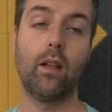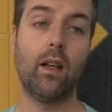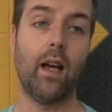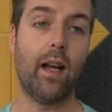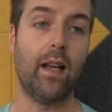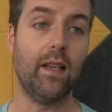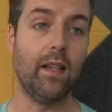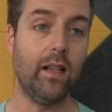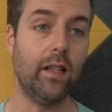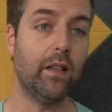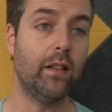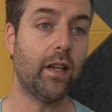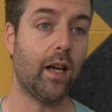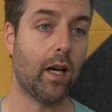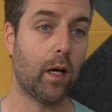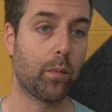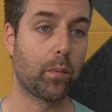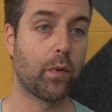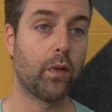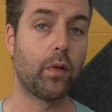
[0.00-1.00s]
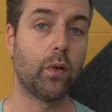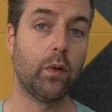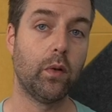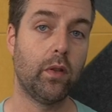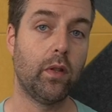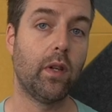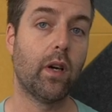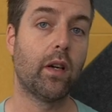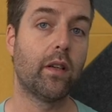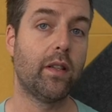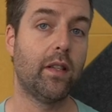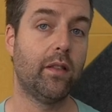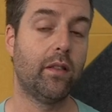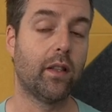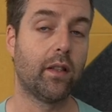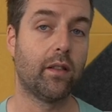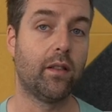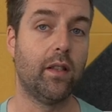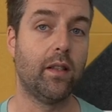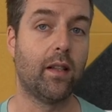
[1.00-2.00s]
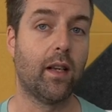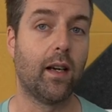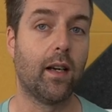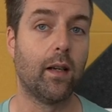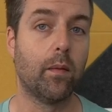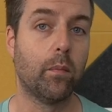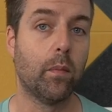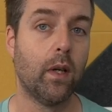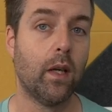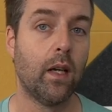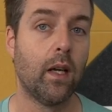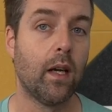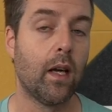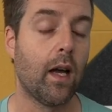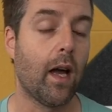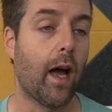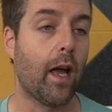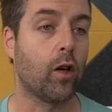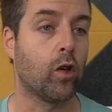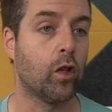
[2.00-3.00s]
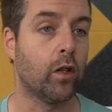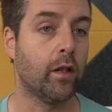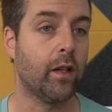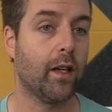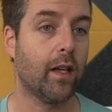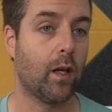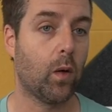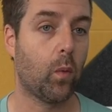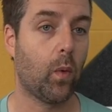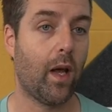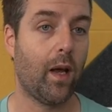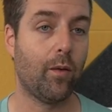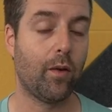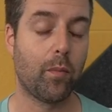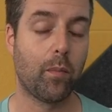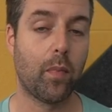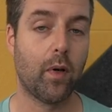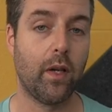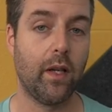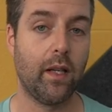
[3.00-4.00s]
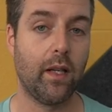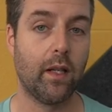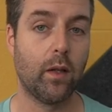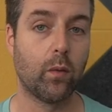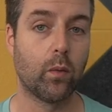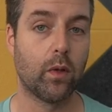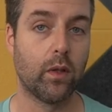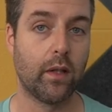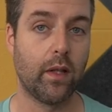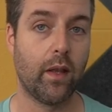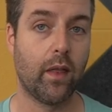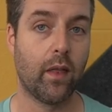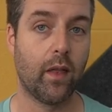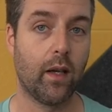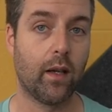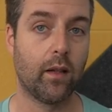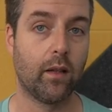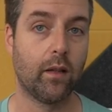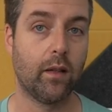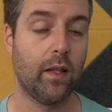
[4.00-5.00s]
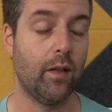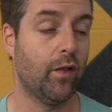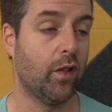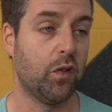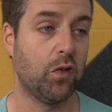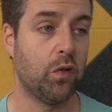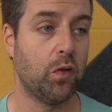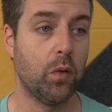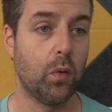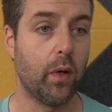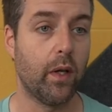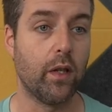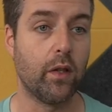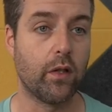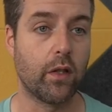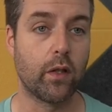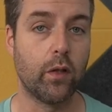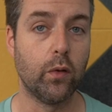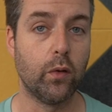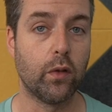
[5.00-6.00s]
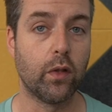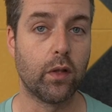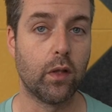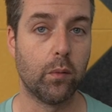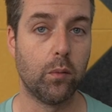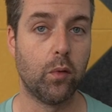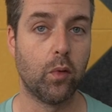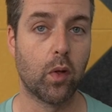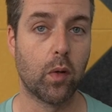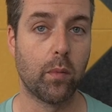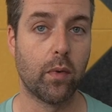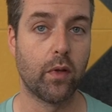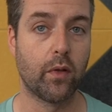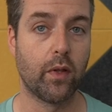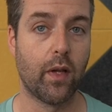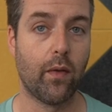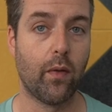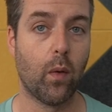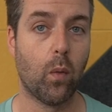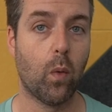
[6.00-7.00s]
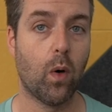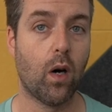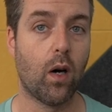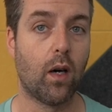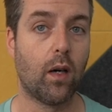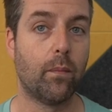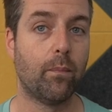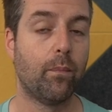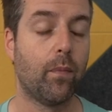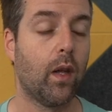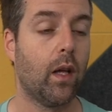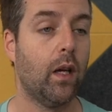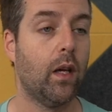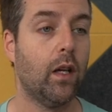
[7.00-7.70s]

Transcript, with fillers: I needed to help reduce the RT60 time. I couldn't get away with putting in really thick, even 2-inch acoustic absorbers on the wall.